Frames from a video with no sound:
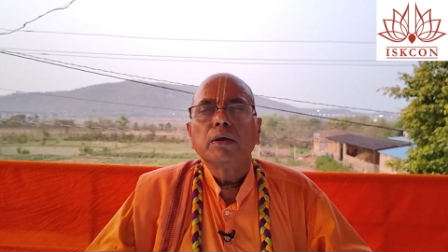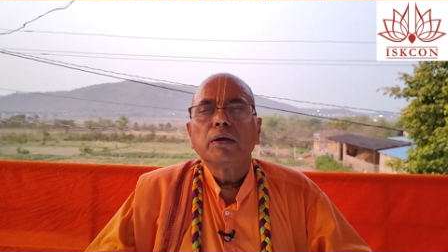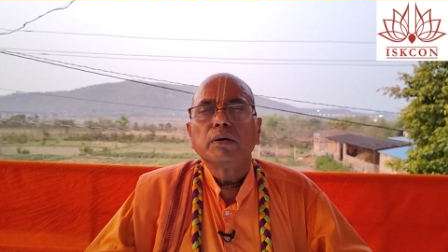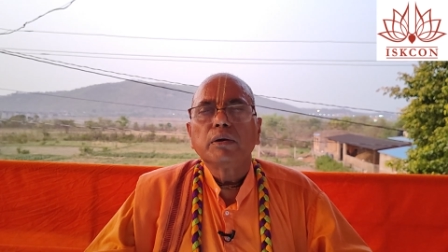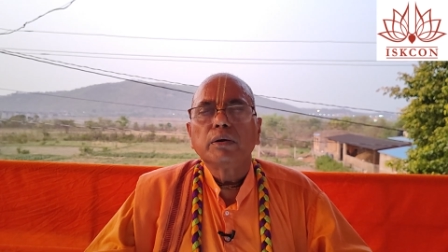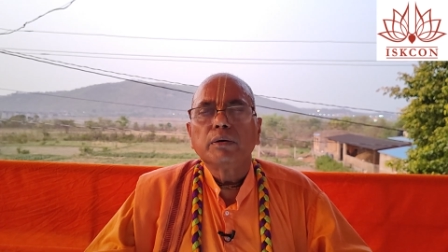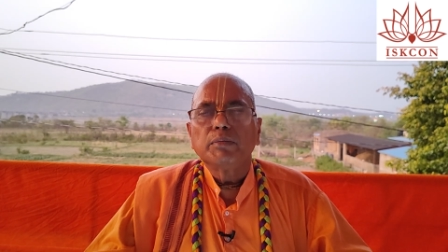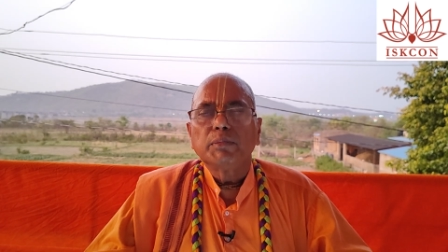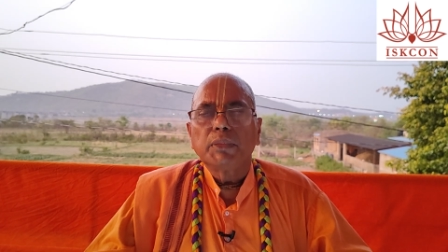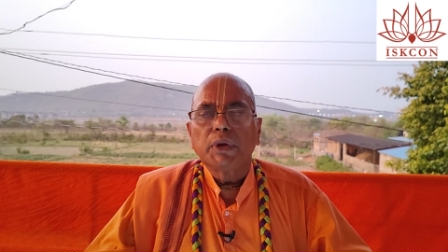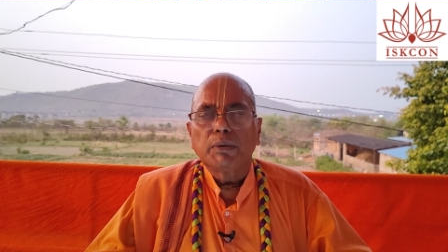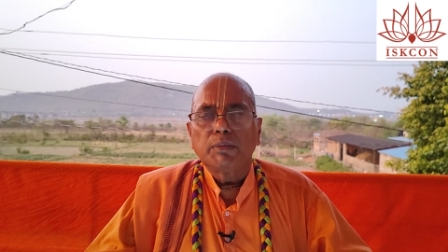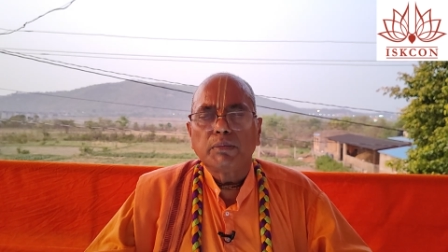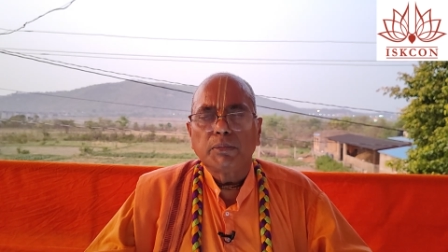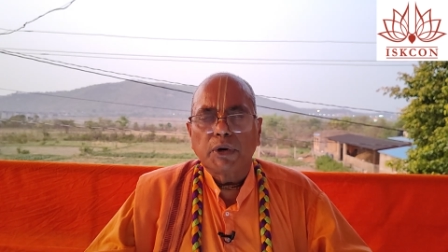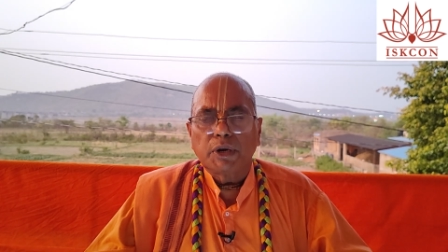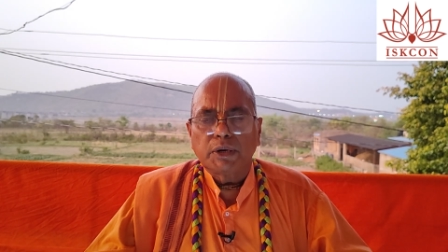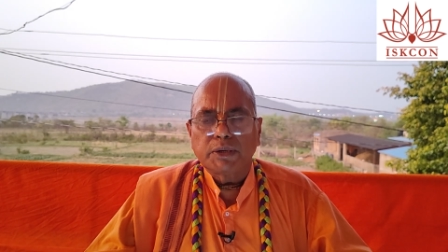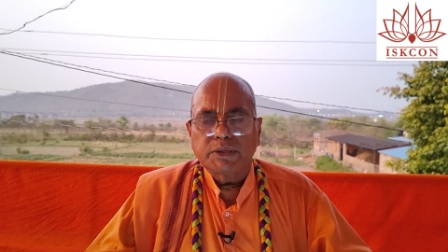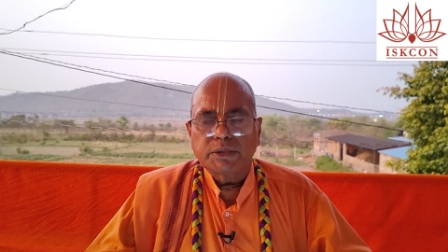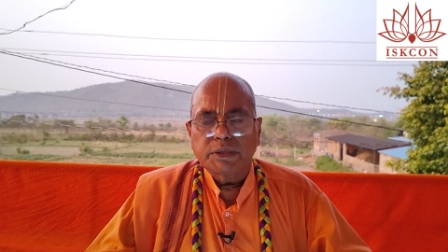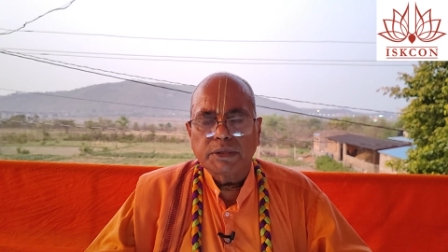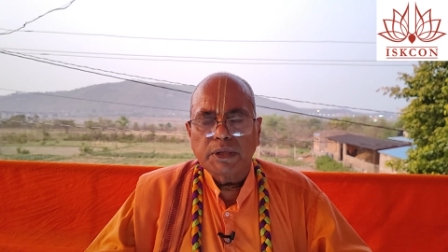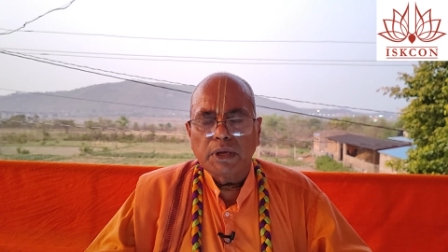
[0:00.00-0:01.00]

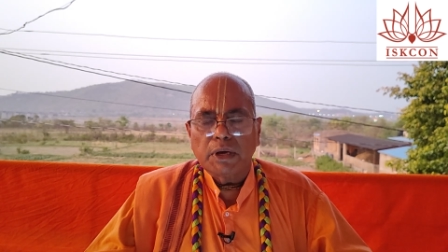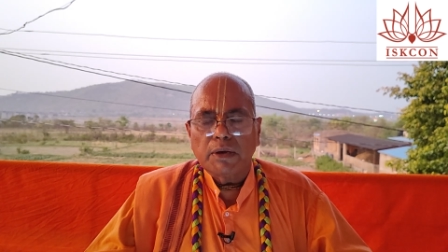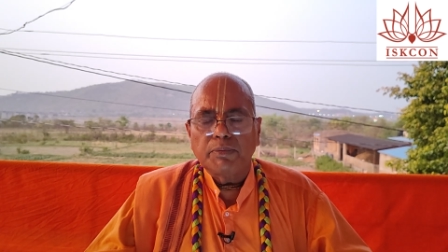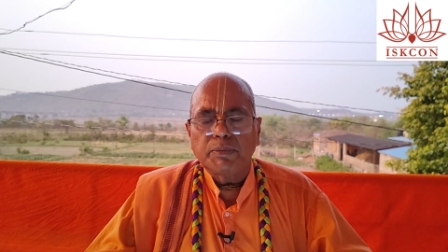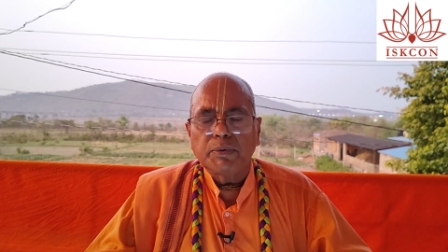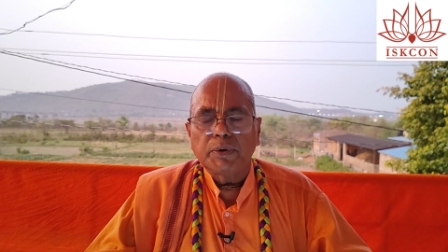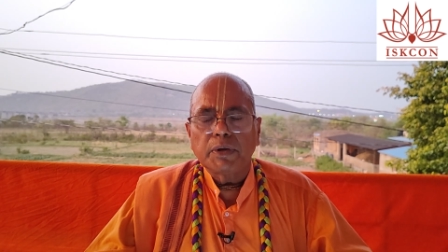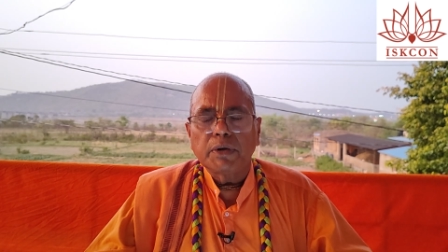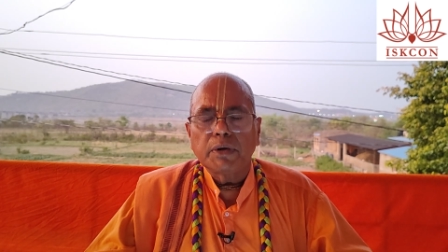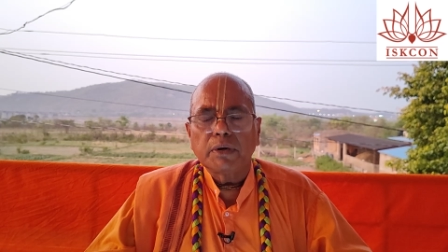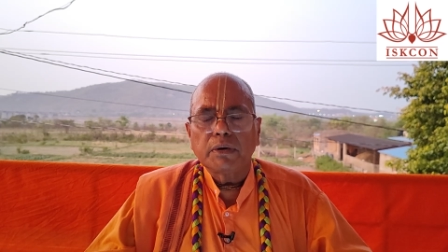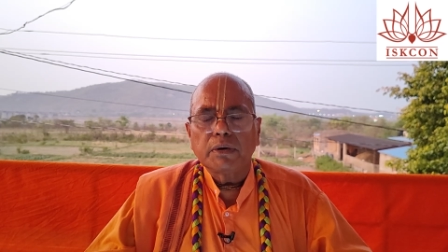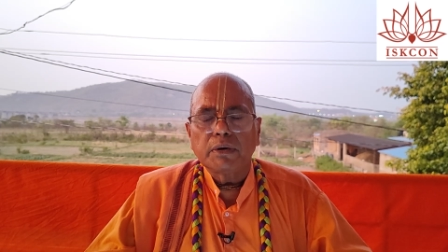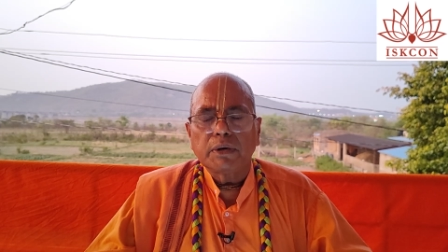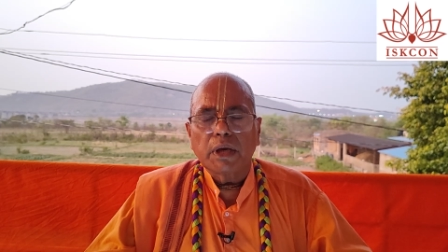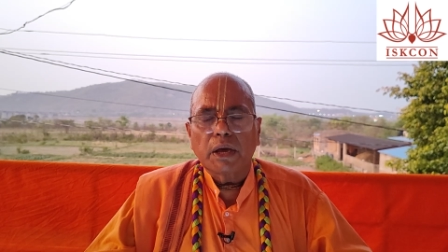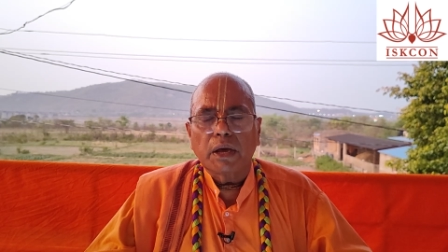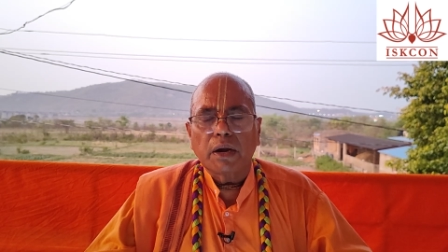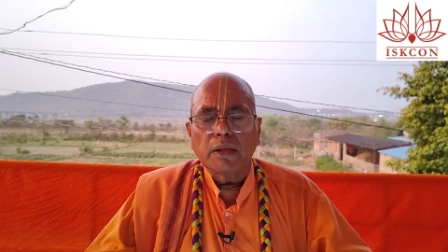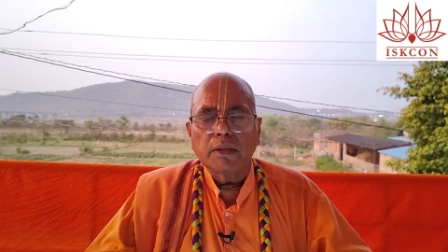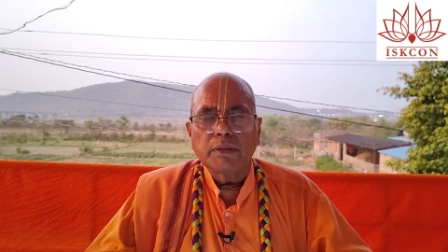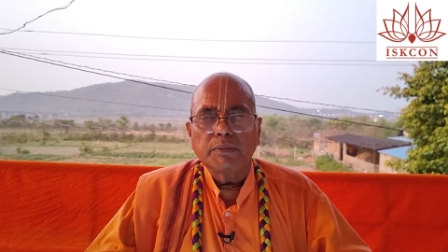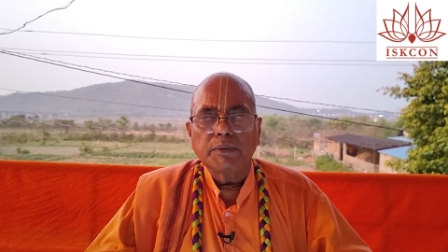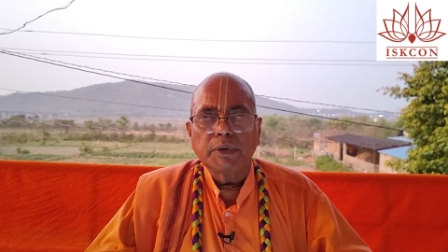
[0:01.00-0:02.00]
mercy of
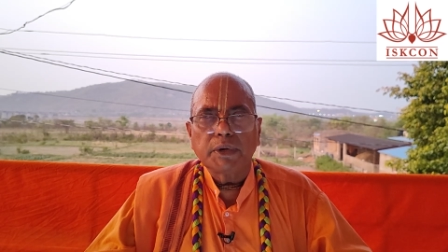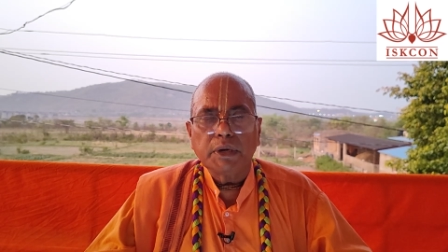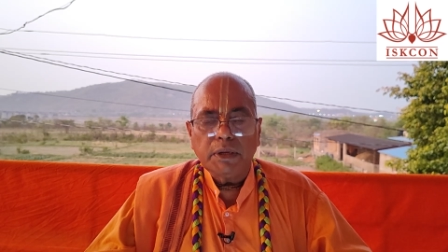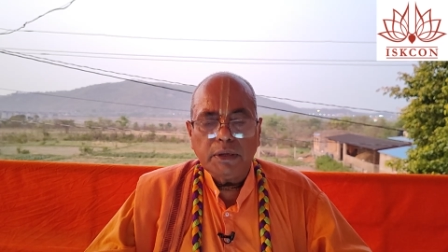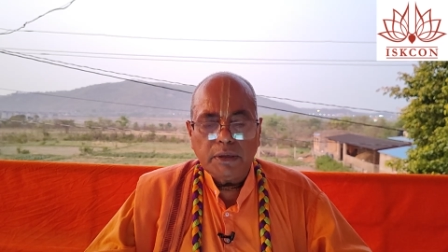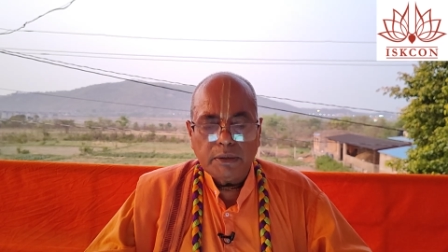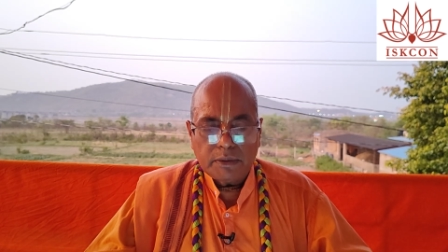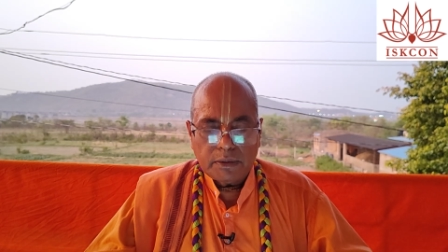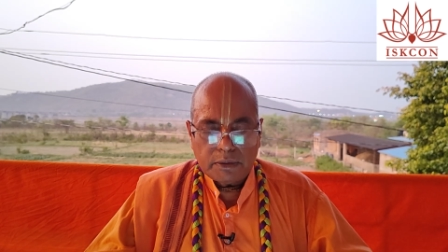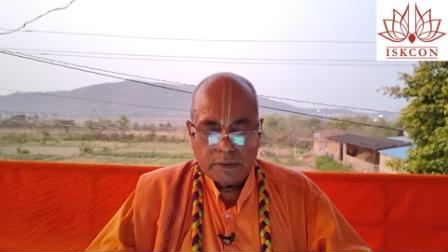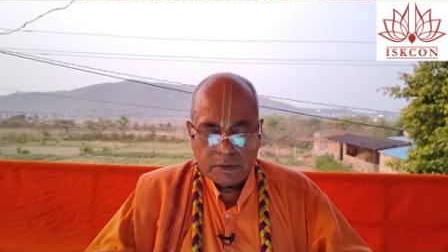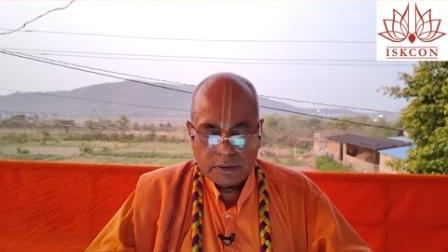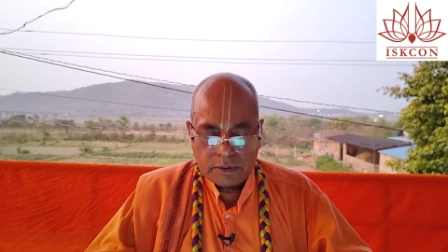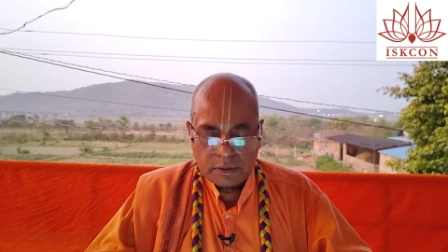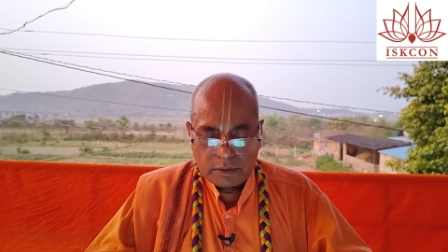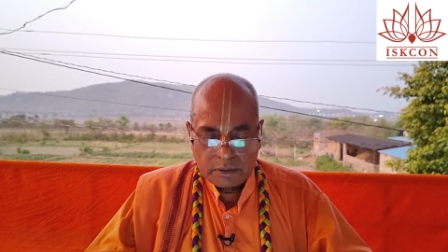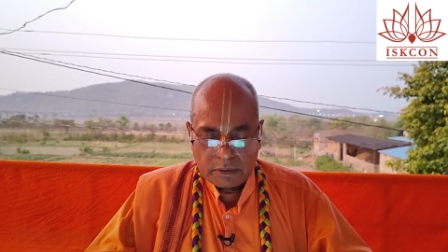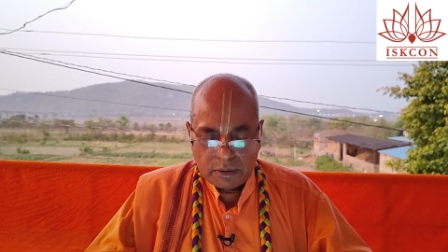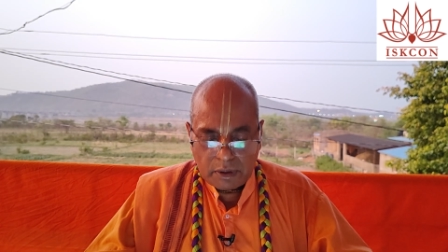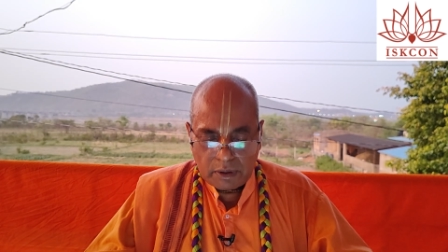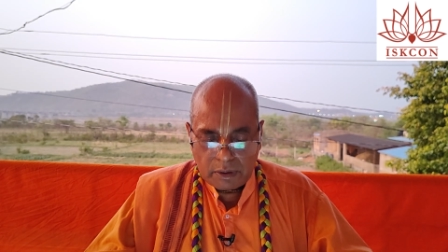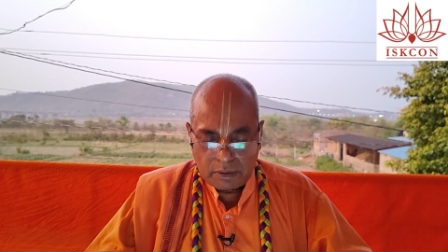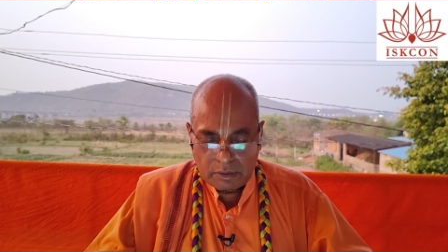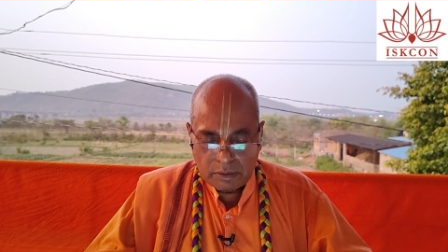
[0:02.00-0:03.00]
Narada Muni,
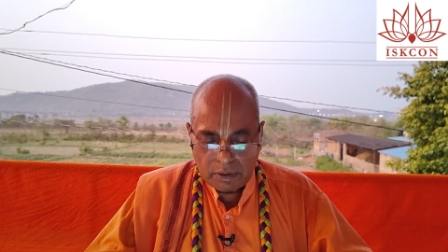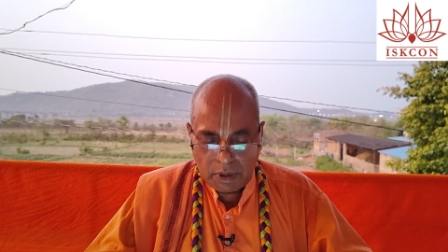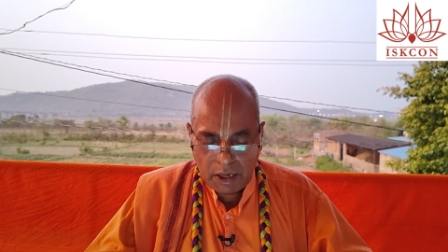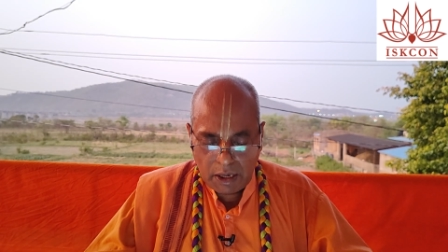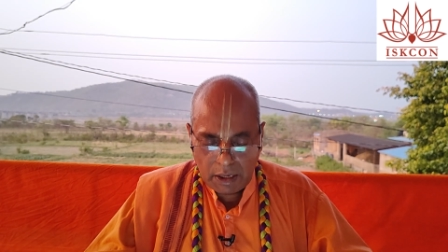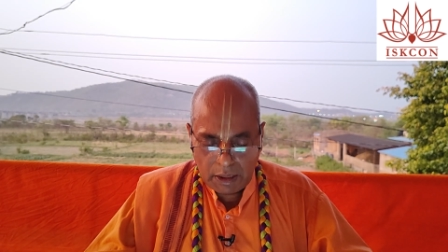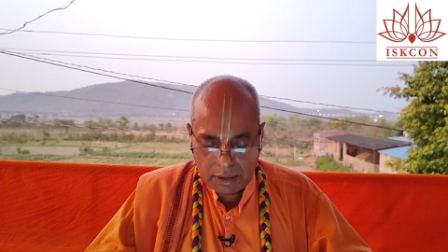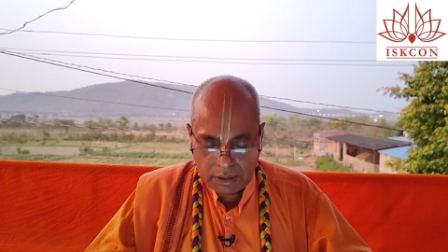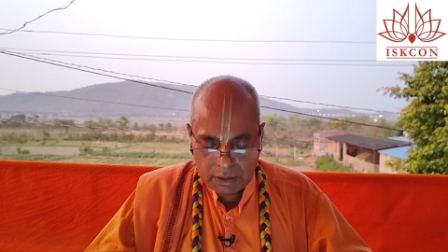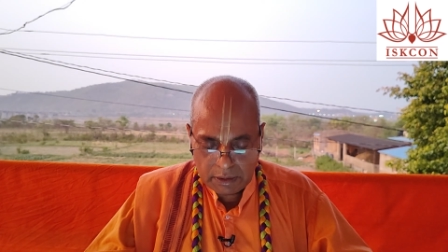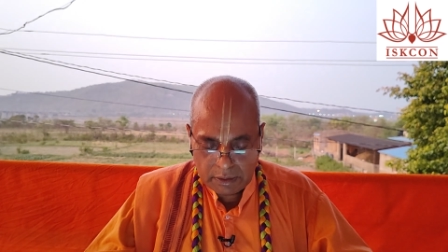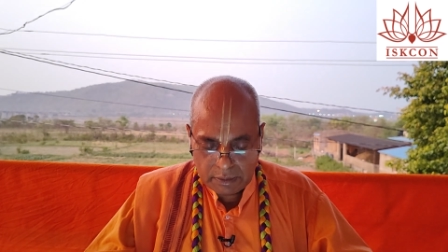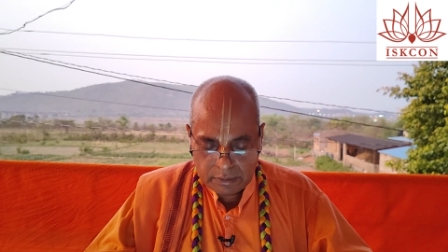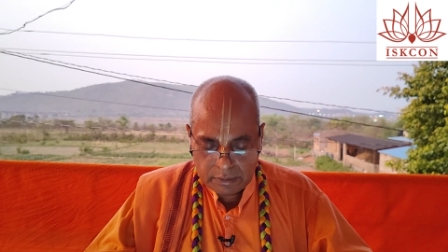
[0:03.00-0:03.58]
anugraha.